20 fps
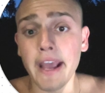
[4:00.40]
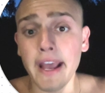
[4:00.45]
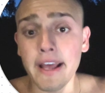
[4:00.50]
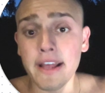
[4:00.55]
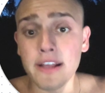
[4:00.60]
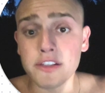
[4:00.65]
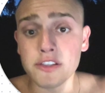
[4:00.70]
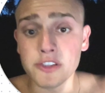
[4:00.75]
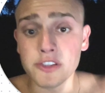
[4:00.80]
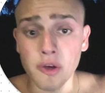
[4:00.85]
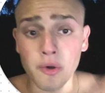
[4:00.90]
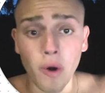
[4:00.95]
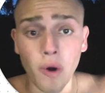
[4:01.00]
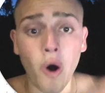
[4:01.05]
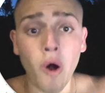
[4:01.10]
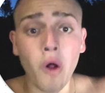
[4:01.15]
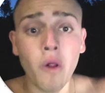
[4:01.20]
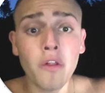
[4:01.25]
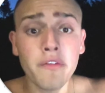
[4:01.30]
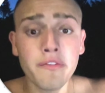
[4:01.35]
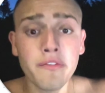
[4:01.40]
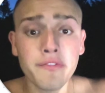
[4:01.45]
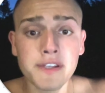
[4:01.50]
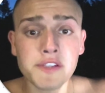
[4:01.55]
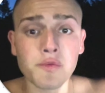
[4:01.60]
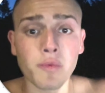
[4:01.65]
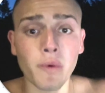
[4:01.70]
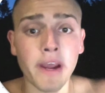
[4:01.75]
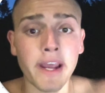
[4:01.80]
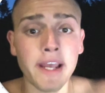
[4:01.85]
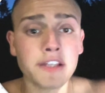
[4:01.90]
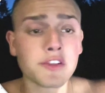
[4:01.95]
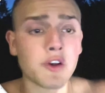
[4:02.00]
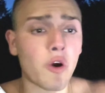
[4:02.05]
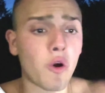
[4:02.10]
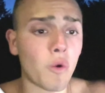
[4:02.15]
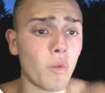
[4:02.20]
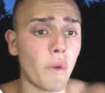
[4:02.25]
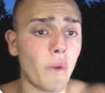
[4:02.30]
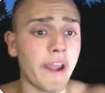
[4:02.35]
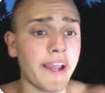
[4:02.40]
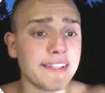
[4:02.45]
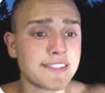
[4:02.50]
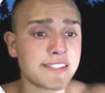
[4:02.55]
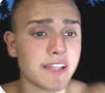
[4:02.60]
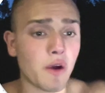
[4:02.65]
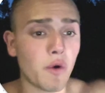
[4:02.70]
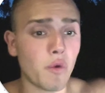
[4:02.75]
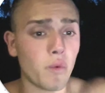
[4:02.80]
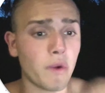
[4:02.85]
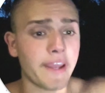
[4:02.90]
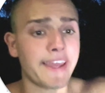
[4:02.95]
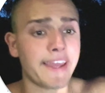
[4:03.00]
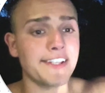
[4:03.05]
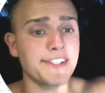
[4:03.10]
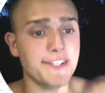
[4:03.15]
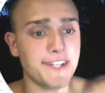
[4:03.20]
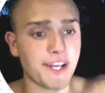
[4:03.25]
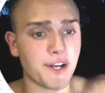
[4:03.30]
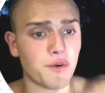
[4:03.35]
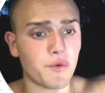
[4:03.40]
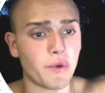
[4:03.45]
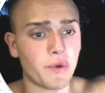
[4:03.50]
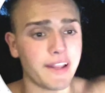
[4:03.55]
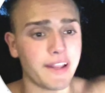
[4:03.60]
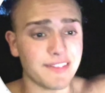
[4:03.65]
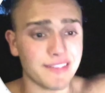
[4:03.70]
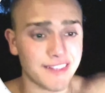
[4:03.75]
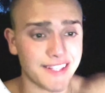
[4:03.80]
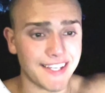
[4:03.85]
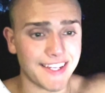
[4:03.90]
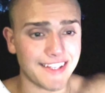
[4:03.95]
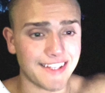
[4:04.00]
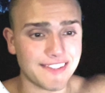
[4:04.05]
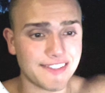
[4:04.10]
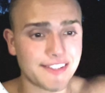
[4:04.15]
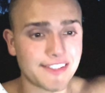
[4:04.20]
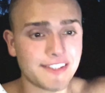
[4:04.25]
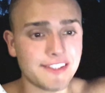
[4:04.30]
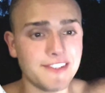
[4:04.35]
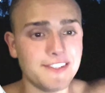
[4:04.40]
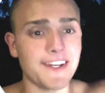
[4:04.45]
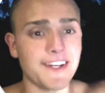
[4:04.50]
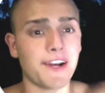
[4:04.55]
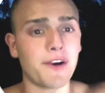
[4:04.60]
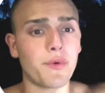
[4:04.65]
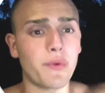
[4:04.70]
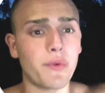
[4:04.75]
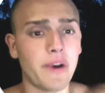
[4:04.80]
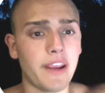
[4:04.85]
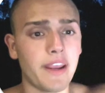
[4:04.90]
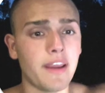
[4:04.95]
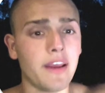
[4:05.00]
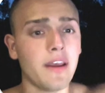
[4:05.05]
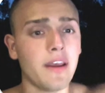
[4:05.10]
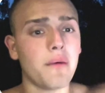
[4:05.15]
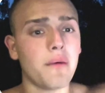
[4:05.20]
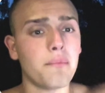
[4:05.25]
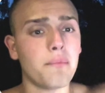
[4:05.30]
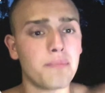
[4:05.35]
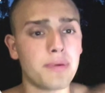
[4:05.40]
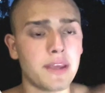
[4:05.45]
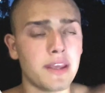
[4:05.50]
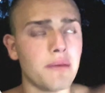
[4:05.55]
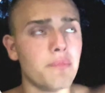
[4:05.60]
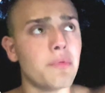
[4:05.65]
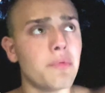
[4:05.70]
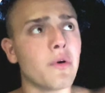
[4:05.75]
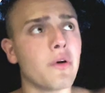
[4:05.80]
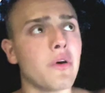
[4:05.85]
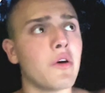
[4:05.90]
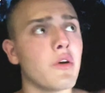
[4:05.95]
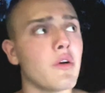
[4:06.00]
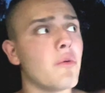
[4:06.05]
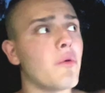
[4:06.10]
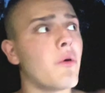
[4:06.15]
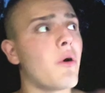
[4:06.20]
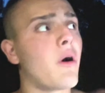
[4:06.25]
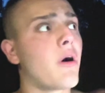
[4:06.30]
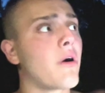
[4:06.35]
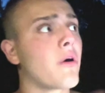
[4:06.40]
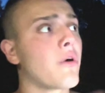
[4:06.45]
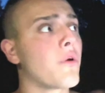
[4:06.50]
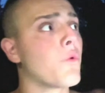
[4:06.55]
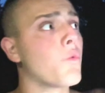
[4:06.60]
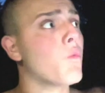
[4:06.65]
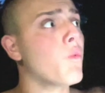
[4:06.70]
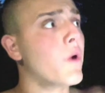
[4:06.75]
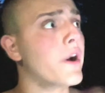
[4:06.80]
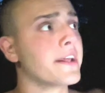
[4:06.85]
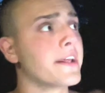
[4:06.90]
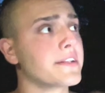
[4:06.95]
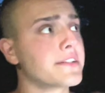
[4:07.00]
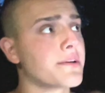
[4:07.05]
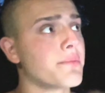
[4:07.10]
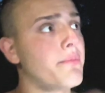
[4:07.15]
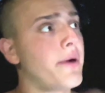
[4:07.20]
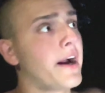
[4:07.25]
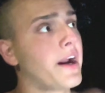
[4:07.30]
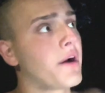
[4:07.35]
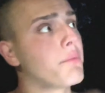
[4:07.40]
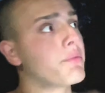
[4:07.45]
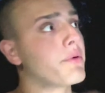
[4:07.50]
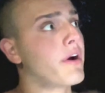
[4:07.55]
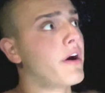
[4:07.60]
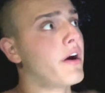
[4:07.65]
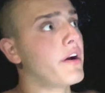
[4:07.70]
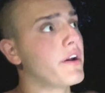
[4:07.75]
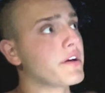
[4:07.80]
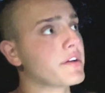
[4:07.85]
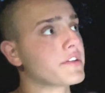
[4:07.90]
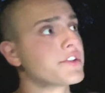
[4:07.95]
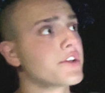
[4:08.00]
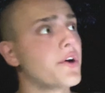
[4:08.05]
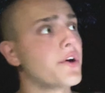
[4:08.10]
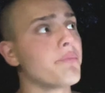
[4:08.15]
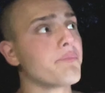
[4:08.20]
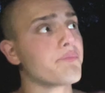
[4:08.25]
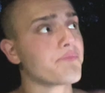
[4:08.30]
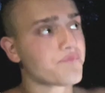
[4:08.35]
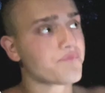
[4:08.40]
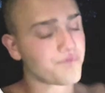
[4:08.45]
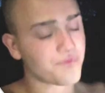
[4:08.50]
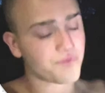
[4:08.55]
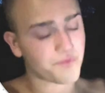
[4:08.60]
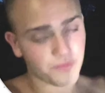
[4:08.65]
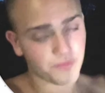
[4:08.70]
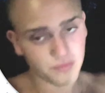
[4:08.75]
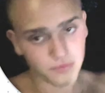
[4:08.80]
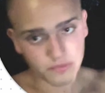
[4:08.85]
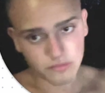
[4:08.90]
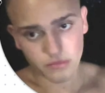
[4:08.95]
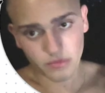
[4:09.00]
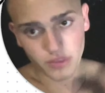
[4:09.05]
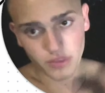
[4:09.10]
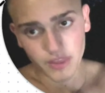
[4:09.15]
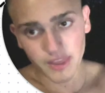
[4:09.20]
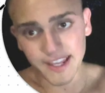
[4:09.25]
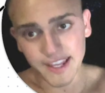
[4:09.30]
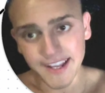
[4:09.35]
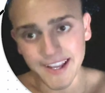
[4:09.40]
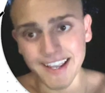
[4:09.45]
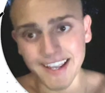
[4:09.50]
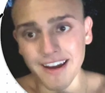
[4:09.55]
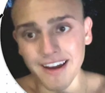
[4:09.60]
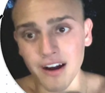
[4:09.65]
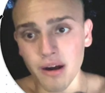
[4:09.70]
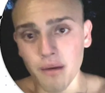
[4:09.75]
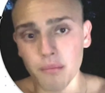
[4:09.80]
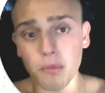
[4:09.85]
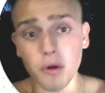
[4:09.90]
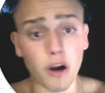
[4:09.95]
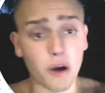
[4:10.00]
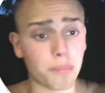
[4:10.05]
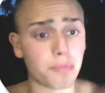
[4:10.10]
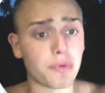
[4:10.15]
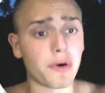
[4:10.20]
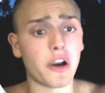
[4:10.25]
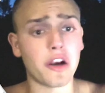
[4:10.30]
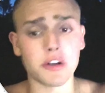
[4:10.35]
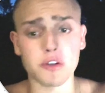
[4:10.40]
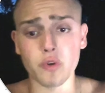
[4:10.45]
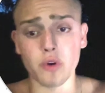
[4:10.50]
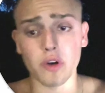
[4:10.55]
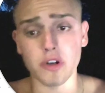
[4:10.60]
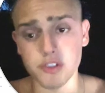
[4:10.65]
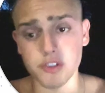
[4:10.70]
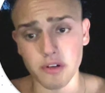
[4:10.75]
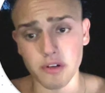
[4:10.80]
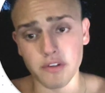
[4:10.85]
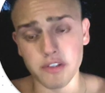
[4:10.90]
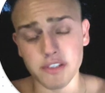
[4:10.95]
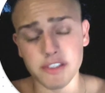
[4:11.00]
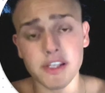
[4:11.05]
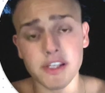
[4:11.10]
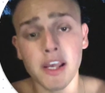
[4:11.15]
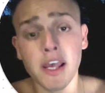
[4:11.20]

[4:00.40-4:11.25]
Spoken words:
So all of these ways are ways that we can generate leads, generate people who are wanting to buy our product. So our product or our service.